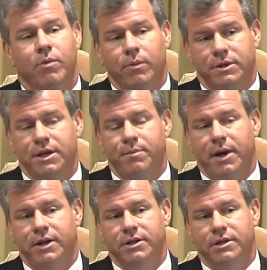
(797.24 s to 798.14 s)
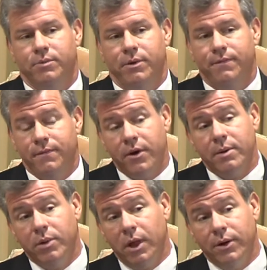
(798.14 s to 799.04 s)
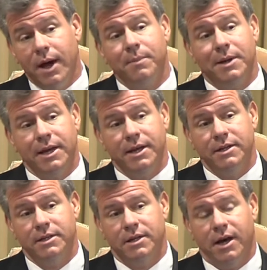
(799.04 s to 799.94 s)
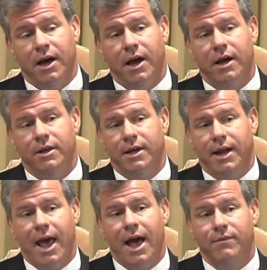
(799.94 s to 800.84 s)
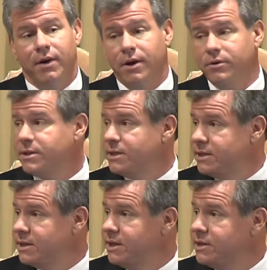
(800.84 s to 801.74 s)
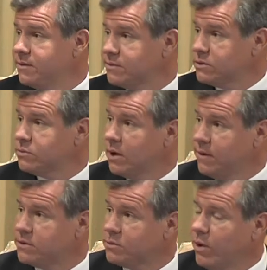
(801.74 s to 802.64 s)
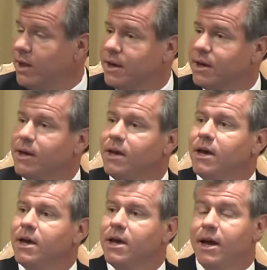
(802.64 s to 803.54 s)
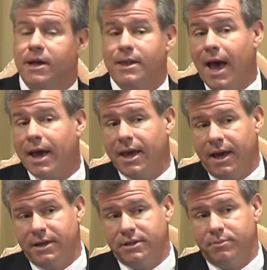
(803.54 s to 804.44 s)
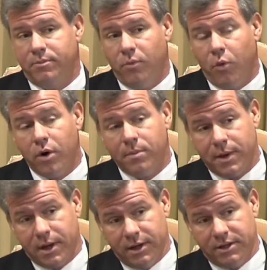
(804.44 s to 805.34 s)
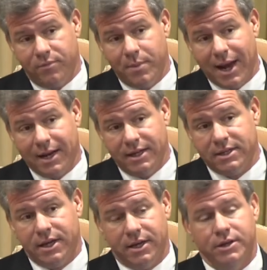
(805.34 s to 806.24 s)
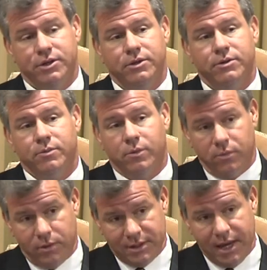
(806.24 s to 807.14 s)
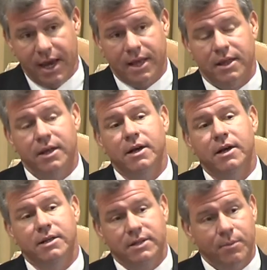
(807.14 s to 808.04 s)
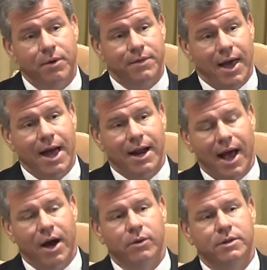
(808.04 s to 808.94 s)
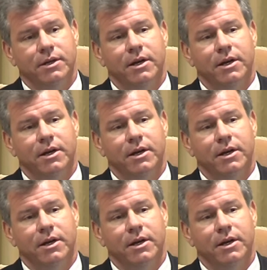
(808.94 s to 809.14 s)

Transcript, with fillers: we'll see patients with very blown up knees uh, that have 100 cc's of, of swelling. And in that case, more because of mechanistic issues, we'll, we'll some of that out.